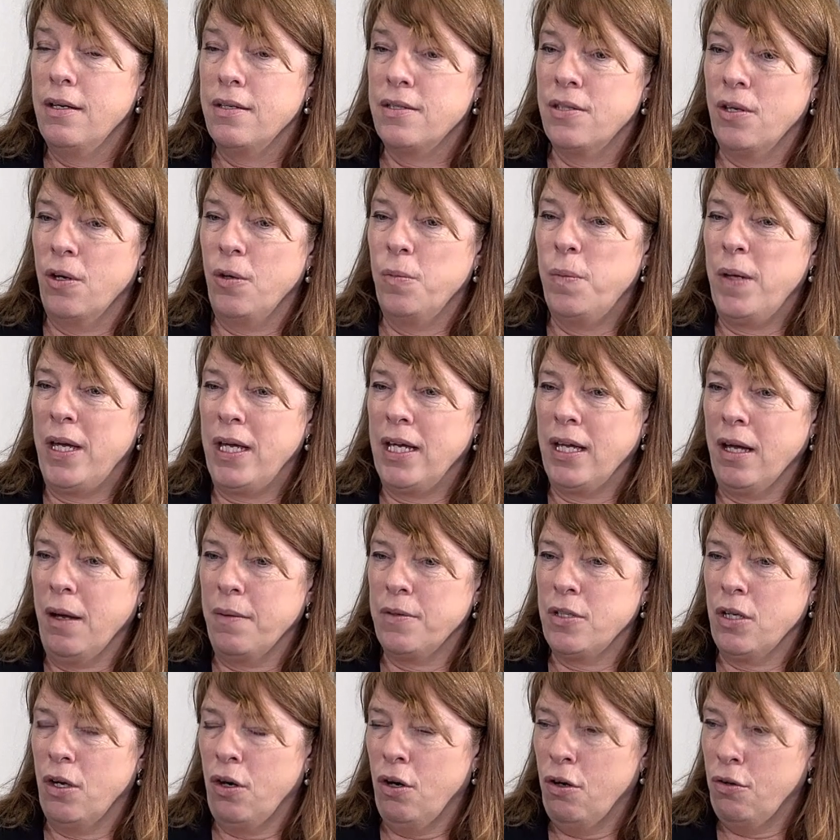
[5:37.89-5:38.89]
So being
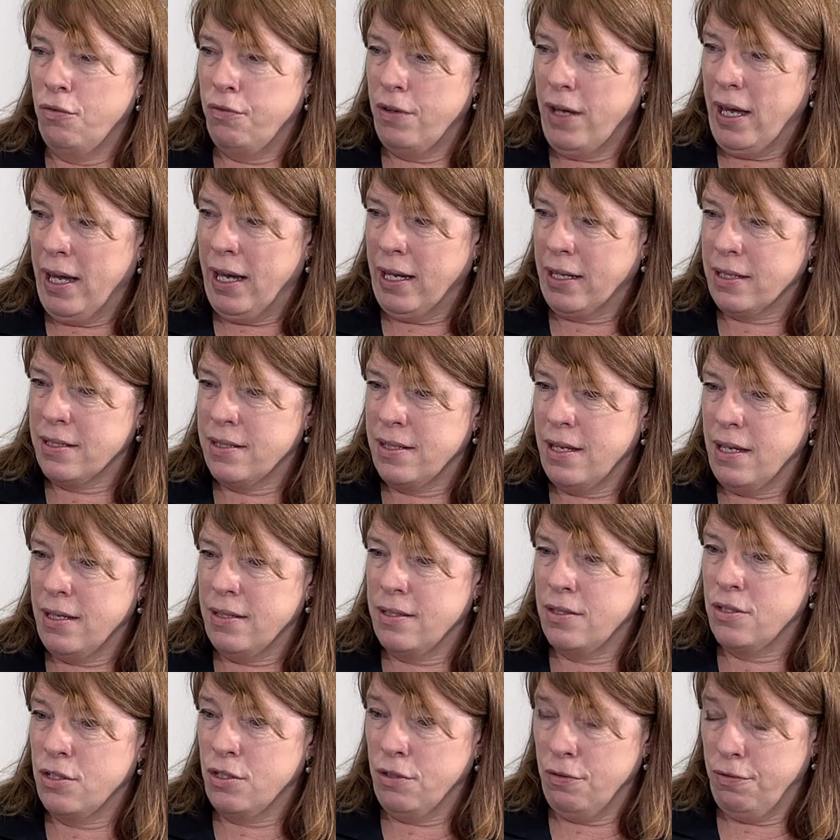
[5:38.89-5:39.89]
able to offer
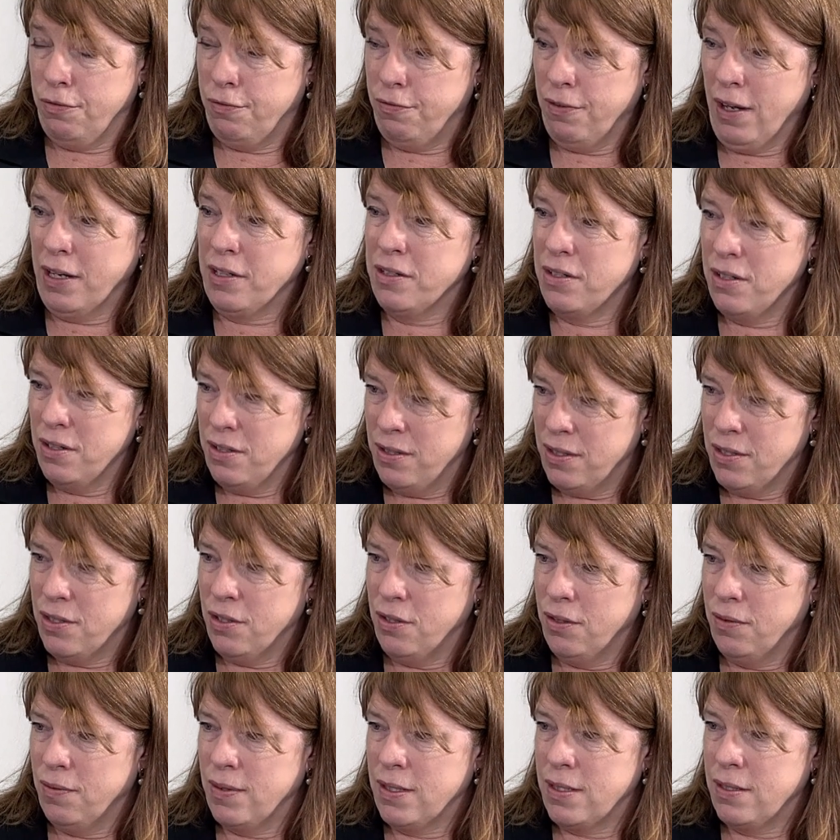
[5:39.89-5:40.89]
access to funded
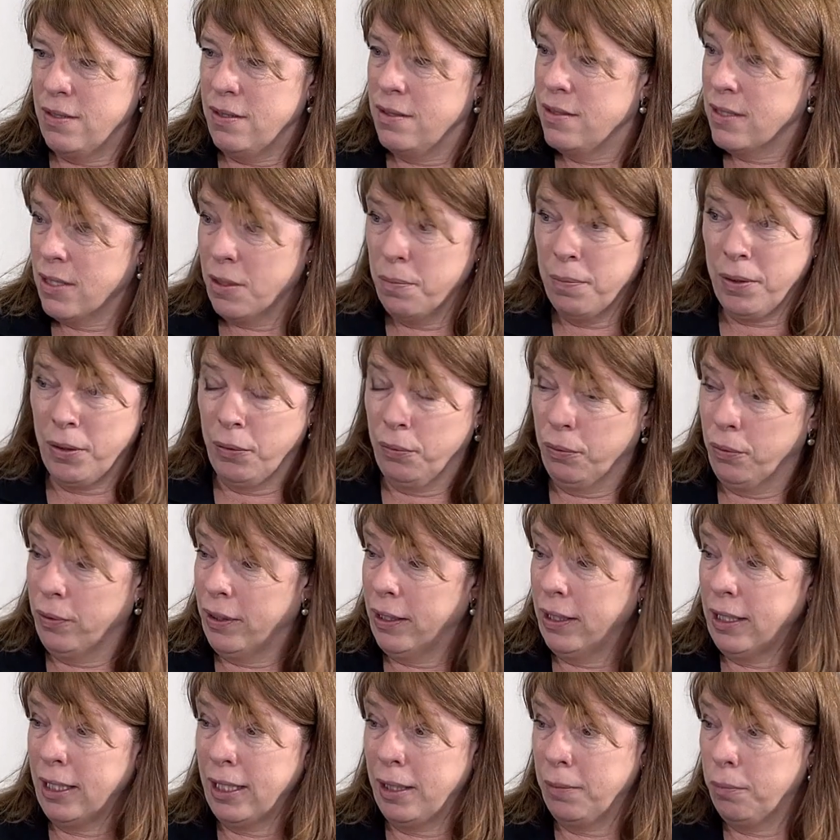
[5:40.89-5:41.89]
services can be
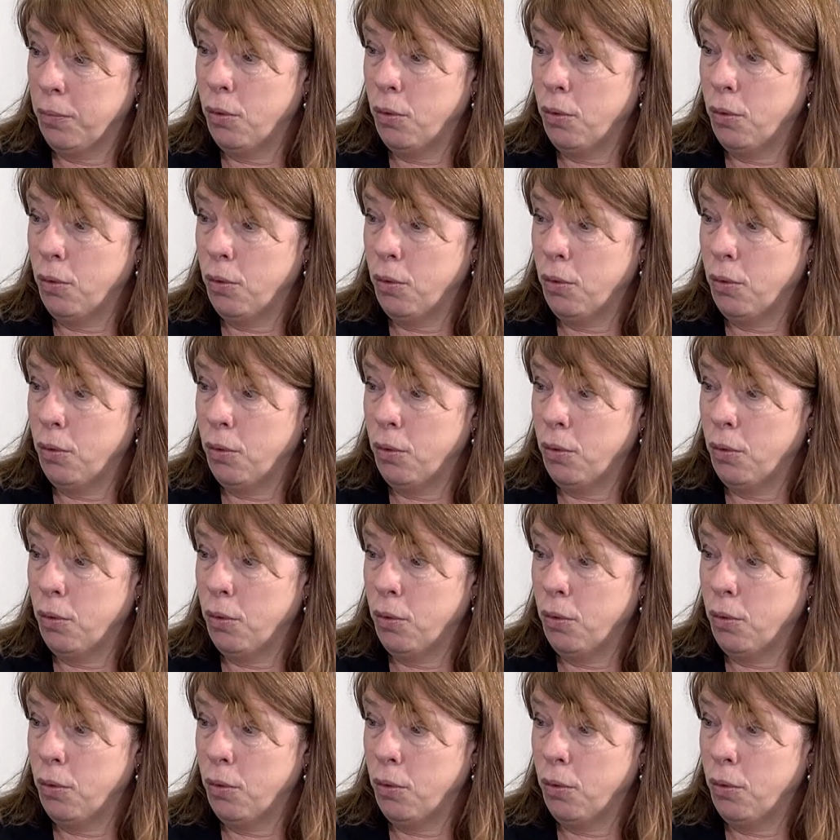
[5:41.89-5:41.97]
really